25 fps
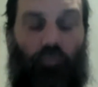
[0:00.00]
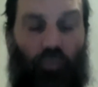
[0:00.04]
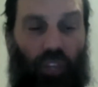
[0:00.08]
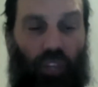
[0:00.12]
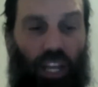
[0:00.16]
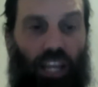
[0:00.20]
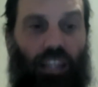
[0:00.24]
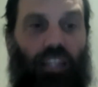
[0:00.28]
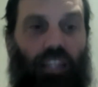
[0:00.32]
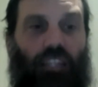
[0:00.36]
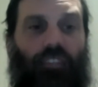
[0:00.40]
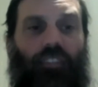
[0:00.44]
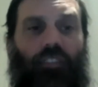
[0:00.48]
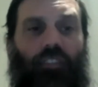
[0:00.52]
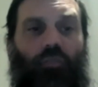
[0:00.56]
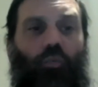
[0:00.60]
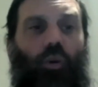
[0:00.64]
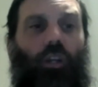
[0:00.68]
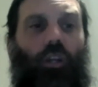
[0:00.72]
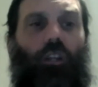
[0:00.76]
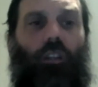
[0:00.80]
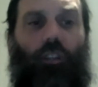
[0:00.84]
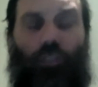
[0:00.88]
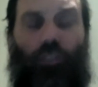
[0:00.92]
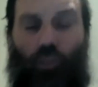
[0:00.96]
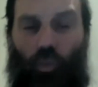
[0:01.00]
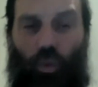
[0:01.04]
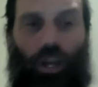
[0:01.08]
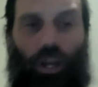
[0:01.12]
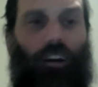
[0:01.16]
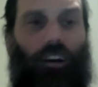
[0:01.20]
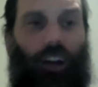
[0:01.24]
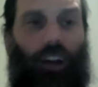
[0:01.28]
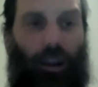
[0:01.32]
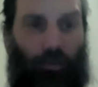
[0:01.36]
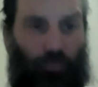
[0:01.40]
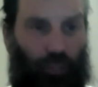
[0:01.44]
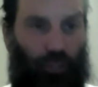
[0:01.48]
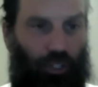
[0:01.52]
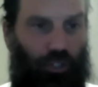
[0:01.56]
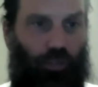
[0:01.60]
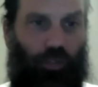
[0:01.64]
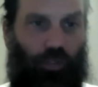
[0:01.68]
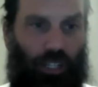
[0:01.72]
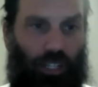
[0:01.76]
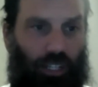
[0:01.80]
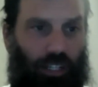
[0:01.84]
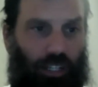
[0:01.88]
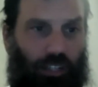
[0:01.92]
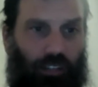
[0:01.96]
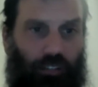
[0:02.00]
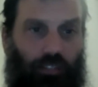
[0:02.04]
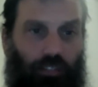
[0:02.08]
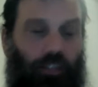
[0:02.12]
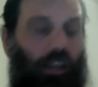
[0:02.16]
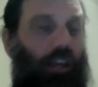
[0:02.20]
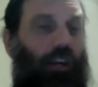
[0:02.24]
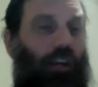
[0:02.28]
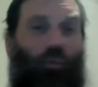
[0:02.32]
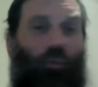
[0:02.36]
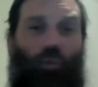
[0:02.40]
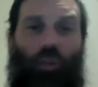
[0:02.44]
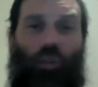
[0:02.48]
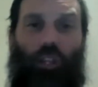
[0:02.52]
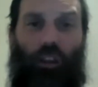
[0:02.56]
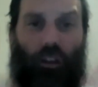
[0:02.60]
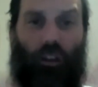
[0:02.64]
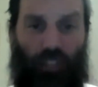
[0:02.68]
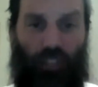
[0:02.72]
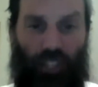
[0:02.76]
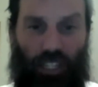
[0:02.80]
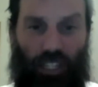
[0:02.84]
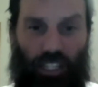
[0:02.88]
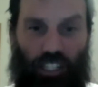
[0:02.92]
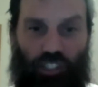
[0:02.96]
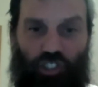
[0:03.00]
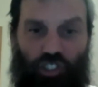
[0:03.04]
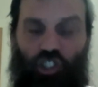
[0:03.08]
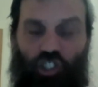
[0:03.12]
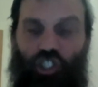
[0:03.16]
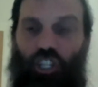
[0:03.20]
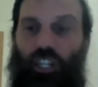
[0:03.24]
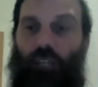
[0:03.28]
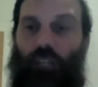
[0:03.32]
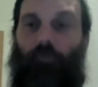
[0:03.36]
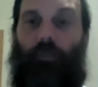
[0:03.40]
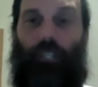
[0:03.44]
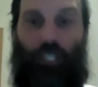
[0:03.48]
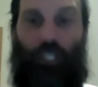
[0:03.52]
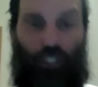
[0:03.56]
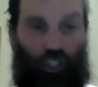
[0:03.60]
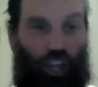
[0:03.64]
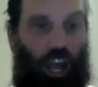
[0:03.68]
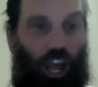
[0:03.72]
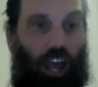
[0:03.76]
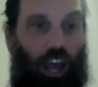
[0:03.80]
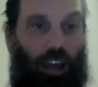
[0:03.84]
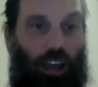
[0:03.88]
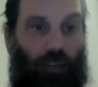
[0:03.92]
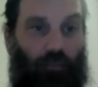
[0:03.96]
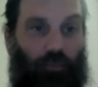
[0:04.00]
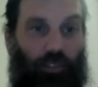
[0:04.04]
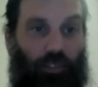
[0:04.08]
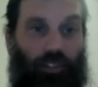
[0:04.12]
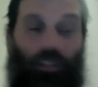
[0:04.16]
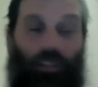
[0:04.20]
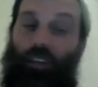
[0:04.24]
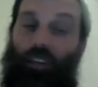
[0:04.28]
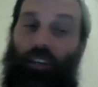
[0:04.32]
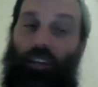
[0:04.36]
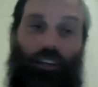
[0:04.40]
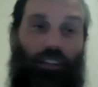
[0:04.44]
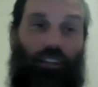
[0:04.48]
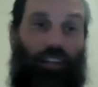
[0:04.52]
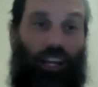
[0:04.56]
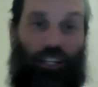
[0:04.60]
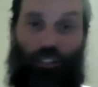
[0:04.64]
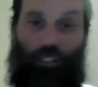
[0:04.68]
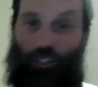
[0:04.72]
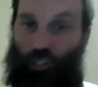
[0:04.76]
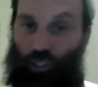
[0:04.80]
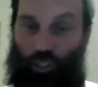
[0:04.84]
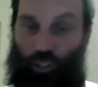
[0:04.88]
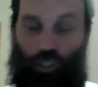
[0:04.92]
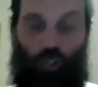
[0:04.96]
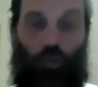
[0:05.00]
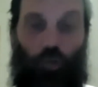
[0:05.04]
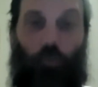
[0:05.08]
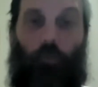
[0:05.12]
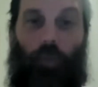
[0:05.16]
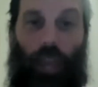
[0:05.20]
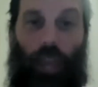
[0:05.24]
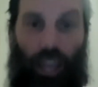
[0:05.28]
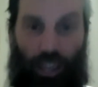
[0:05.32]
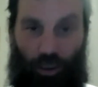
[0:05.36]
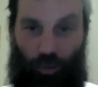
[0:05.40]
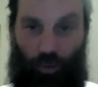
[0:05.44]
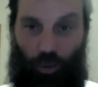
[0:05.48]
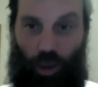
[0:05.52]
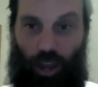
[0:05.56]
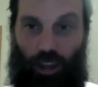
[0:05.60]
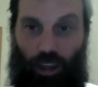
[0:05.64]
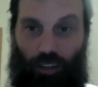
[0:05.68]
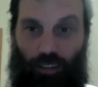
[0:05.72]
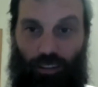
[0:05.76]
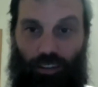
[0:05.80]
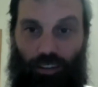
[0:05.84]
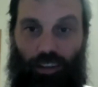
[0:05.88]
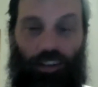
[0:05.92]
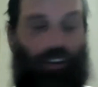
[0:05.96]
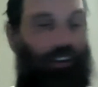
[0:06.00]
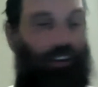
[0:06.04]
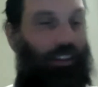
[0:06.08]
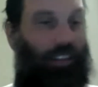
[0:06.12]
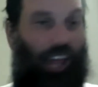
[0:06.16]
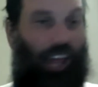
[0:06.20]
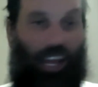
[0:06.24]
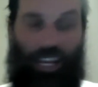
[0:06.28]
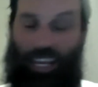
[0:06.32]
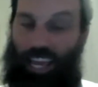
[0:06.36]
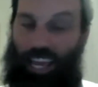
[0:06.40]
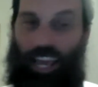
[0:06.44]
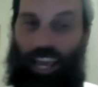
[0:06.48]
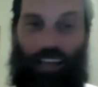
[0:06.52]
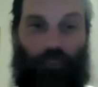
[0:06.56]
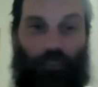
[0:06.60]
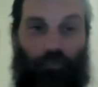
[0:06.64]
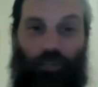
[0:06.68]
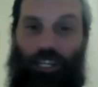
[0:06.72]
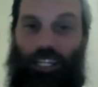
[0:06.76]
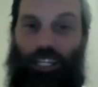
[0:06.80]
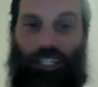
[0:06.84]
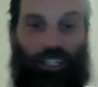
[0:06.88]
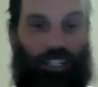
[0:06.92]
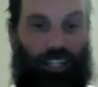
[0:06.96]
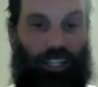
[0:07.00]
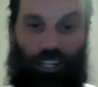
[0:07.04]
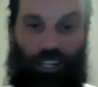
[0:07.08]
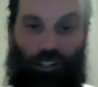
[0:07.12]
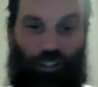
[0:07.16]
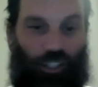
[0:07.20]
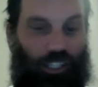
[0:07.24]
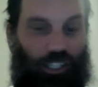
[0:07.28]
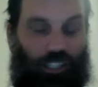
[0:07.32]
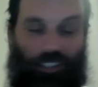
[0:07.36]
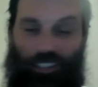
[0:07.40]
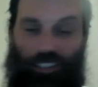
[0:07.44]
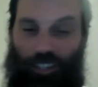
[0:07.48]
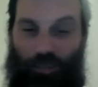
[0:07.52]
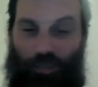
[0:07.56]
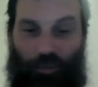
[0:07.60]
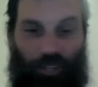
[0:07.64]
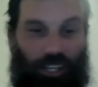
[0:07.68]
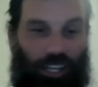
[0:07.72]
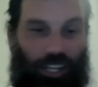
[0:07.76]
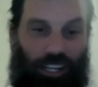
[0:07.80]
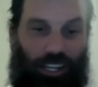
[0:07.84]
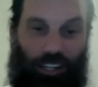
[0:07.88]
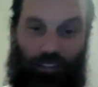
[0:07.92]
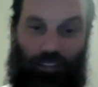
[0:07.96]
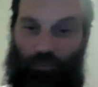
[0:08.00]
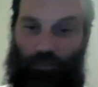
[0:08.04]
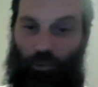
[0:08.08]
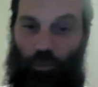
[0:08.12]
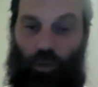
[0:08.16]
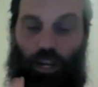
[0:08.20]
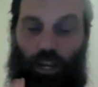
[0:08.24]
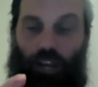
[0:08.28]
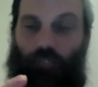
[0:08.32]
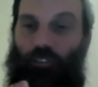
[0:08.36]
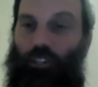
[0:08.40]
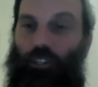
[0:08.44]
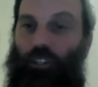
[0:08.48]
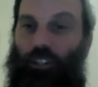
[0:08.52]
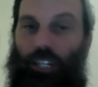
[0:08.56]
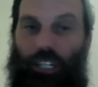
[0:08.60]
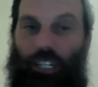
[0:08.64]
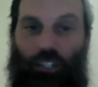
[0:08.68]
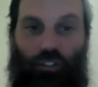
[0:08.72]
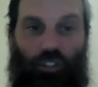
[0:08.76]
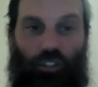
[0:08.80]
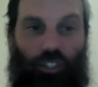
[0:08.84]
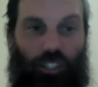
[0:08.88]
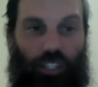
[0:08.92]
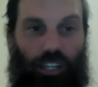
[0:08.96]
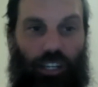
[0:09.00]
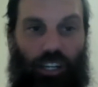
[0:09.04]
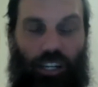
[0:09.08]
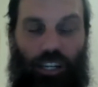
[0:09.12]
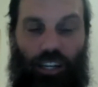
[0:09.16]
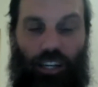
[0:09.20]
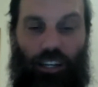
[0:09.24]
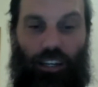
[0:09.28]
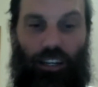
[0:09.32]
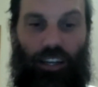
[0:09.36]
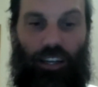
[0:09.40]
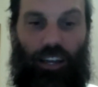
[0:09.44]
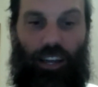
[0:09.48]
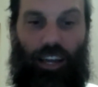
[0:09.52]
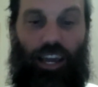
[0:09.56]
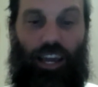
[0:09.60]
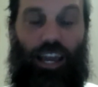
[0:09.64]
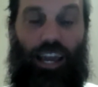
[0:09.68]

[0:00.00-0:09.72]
This is one of those rare opportunities where there are legitimate jobs that do pay well, that can be intellectually stimulating for whatever you're interested in.